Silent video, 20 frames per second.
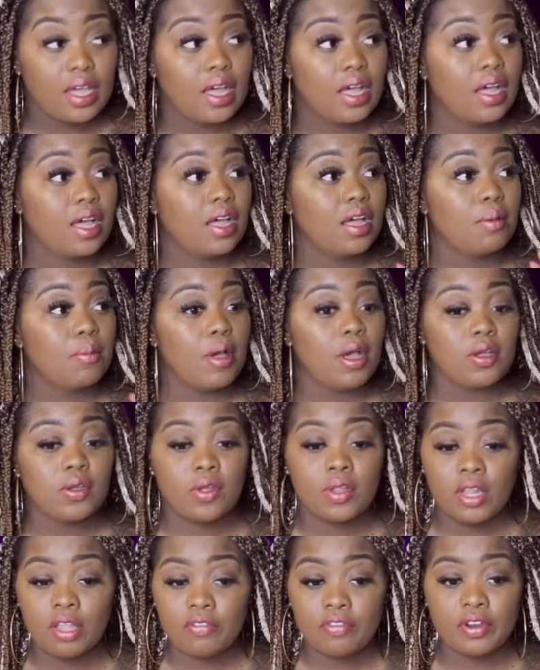
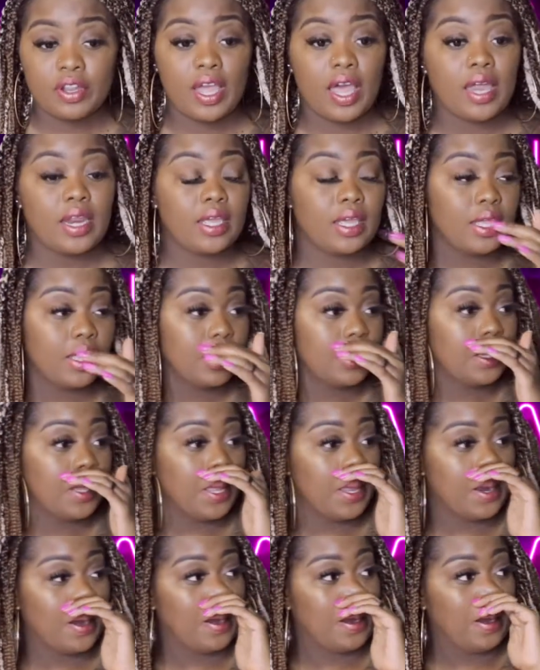Uncle Clifford got to get in
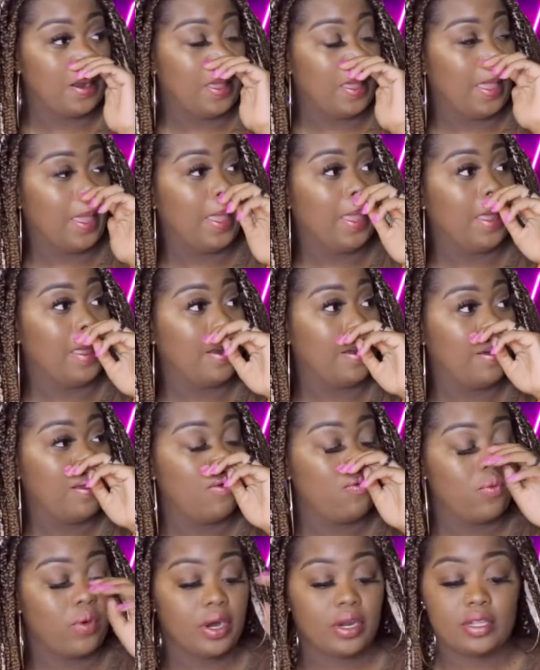there and
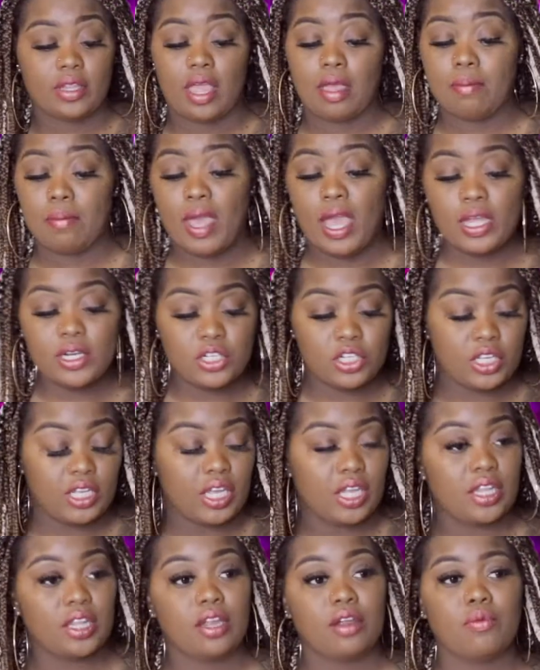work their magic
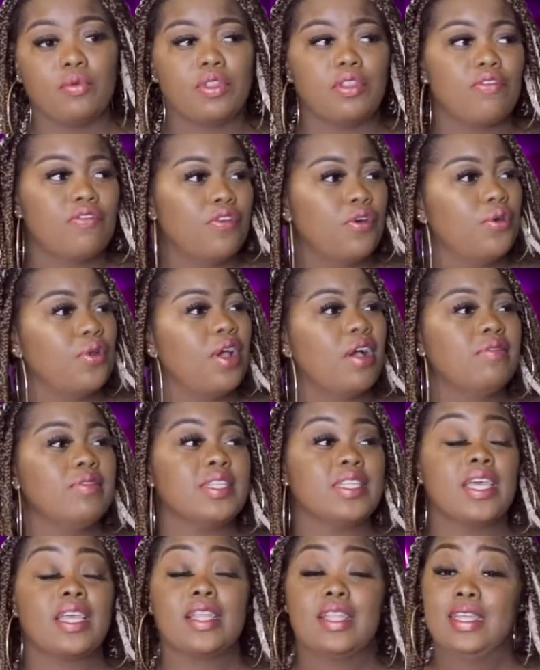in there with the food. I
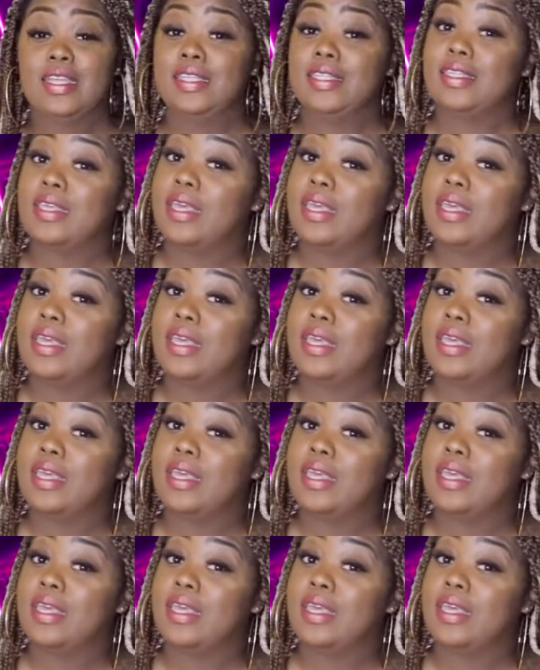was like, this